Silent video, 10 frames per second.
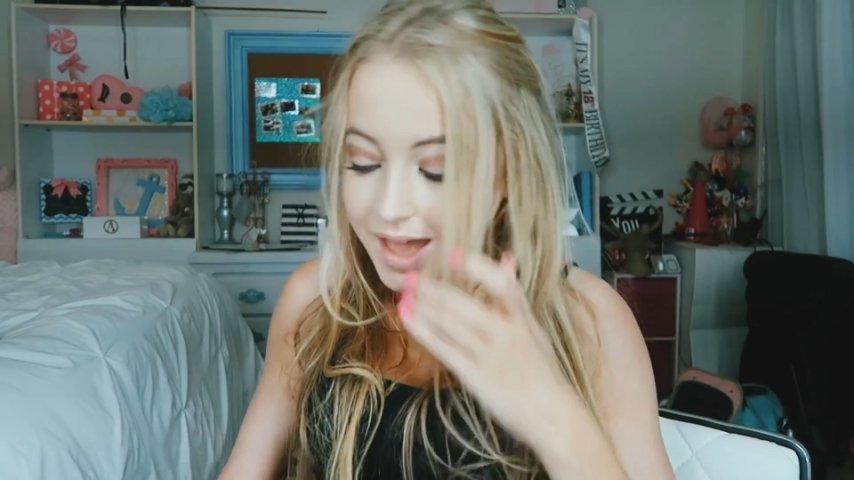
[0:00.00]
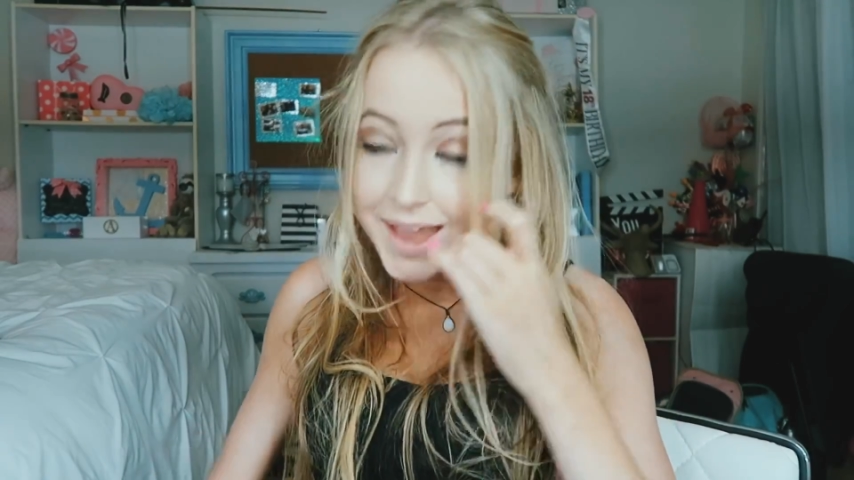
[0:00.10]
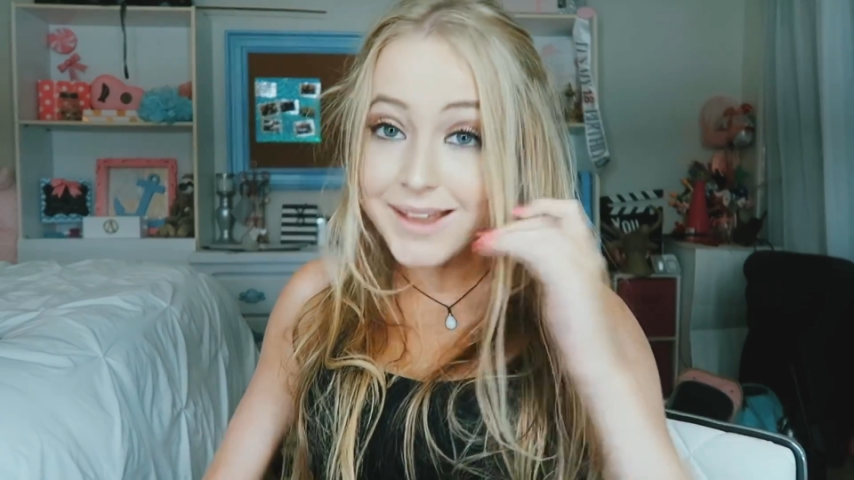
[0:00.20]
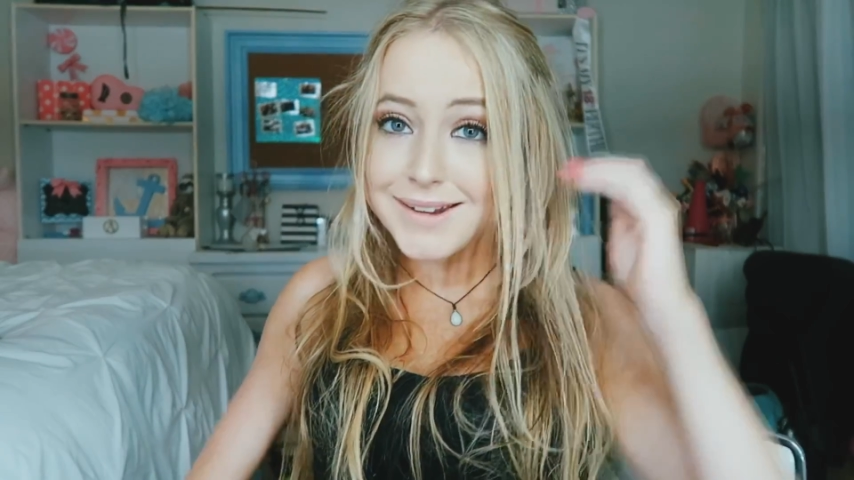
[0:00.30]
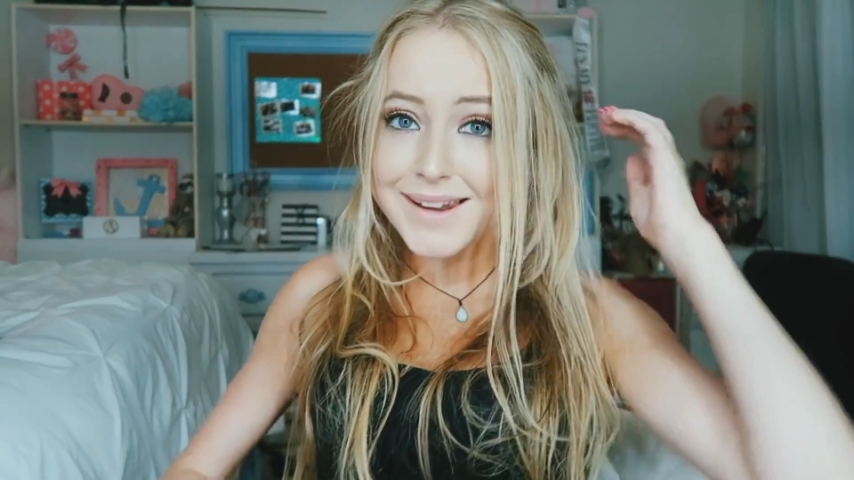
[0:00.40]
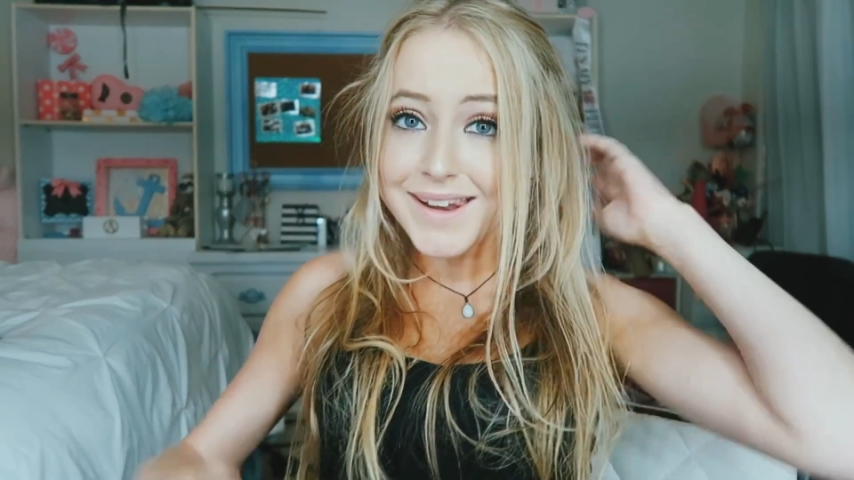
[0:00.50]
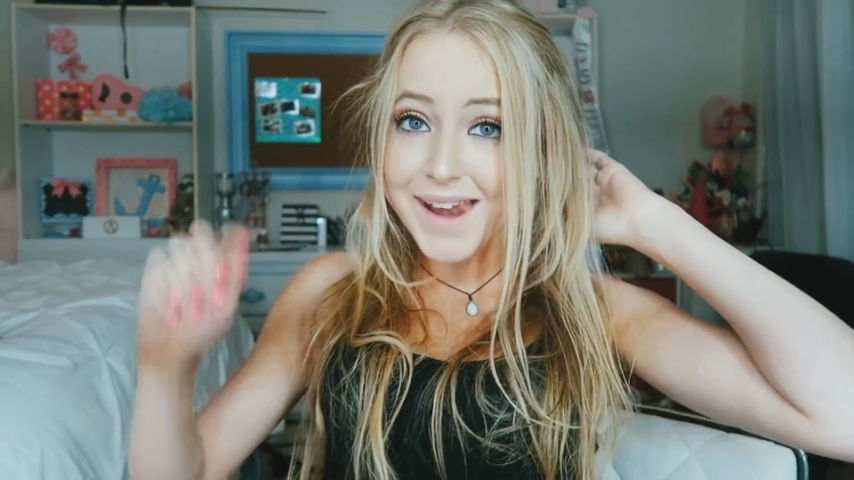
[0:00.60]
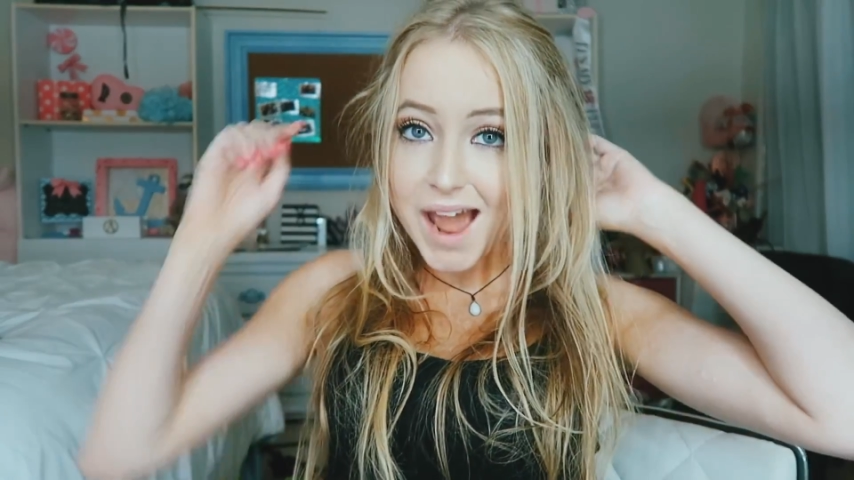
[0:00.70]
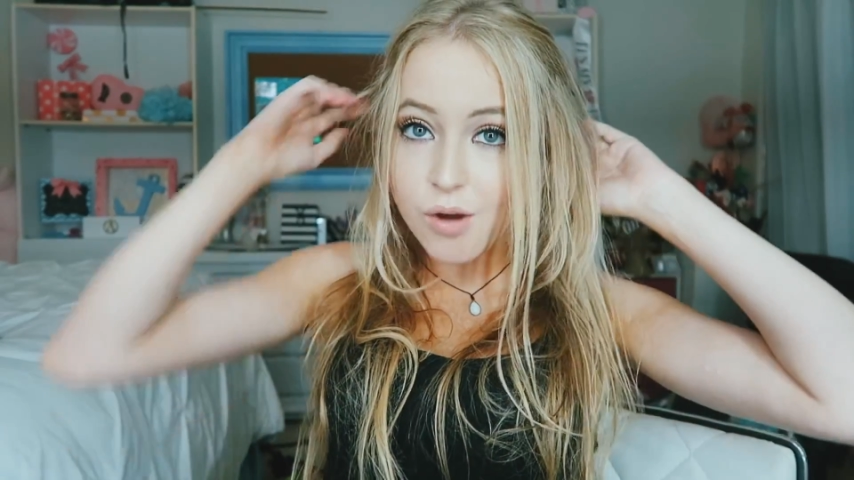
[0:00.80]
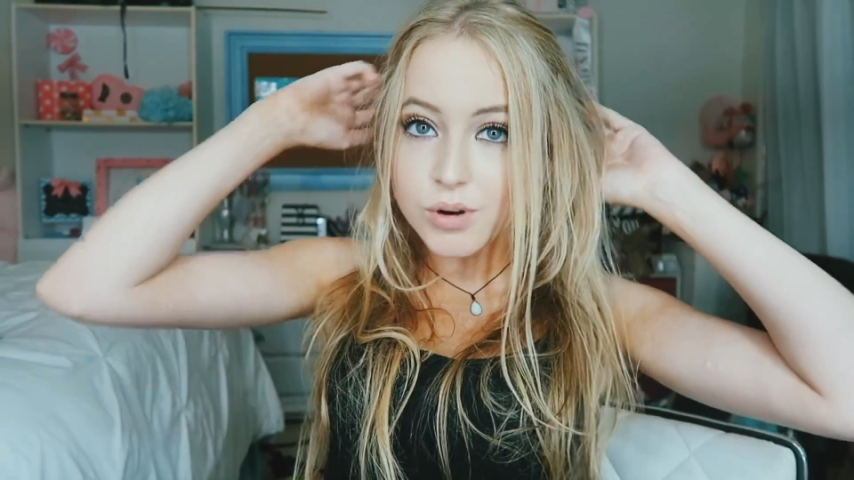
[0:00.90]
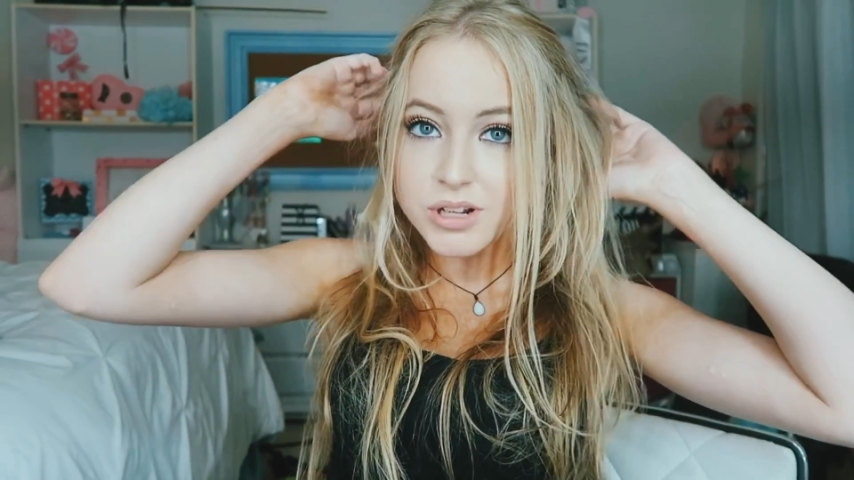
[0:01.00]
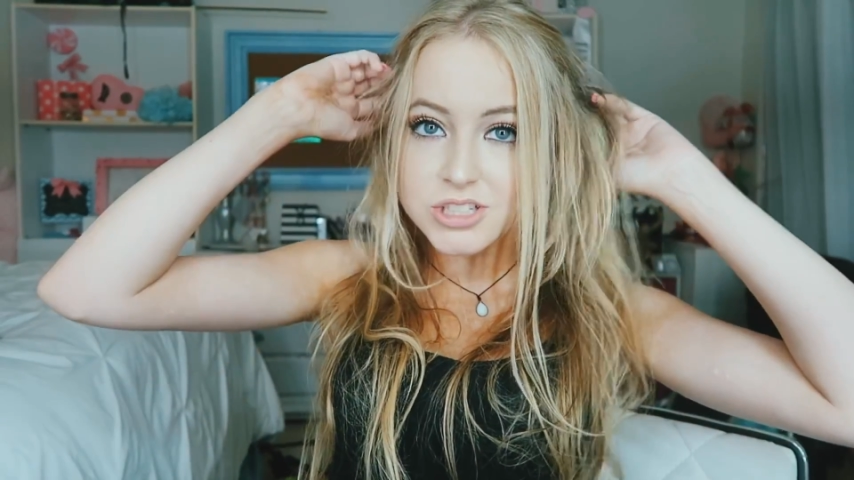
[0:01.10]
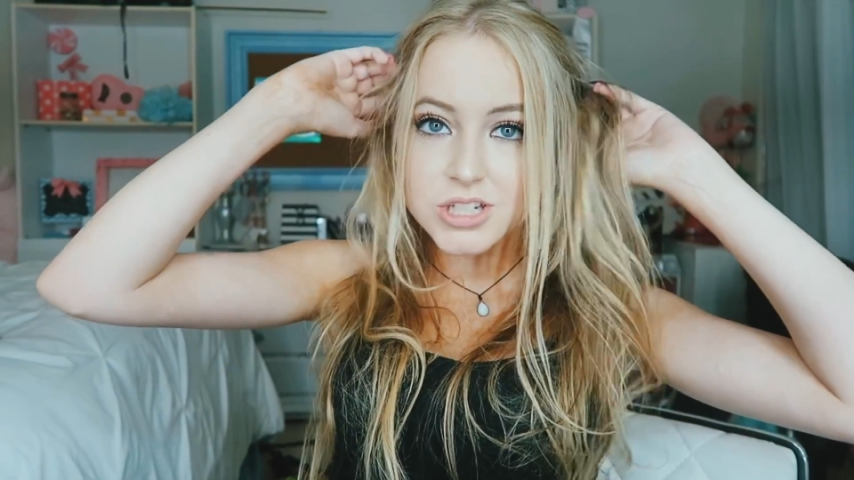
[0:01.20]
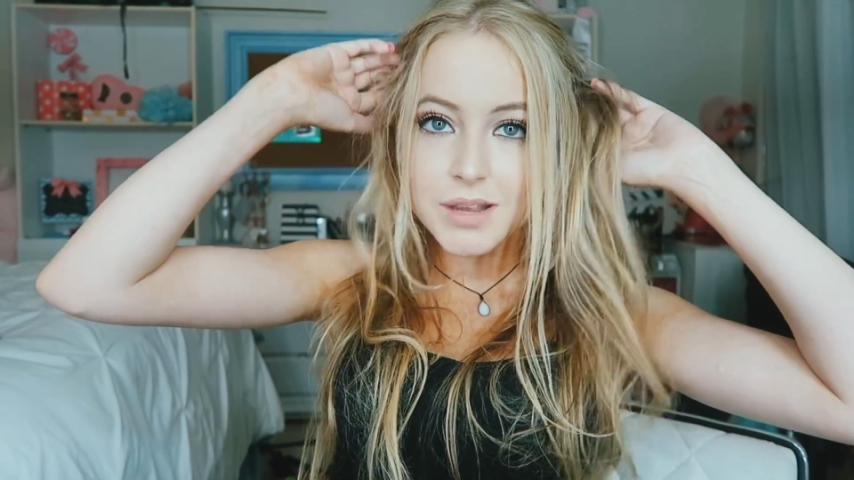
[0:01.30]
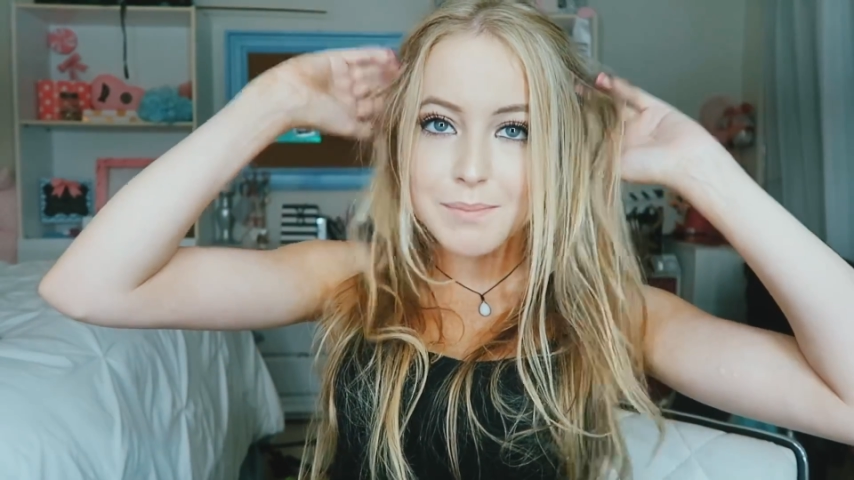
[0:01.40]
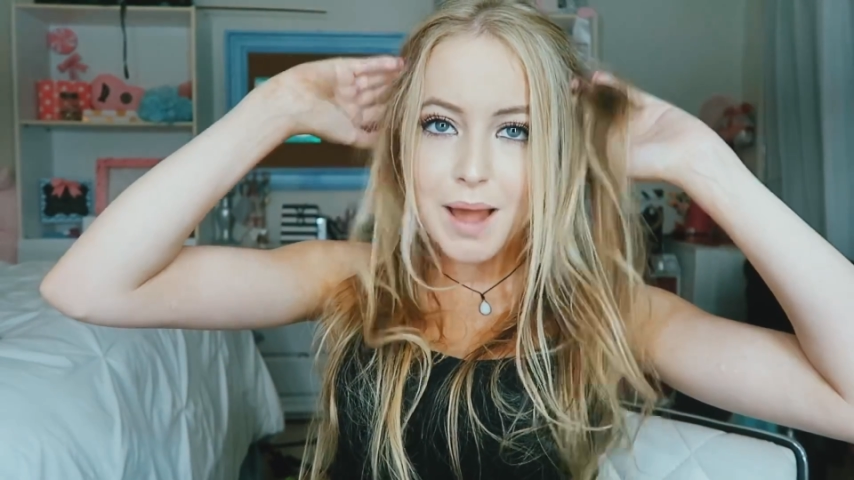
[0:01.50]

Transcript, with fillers: And now we're gonna check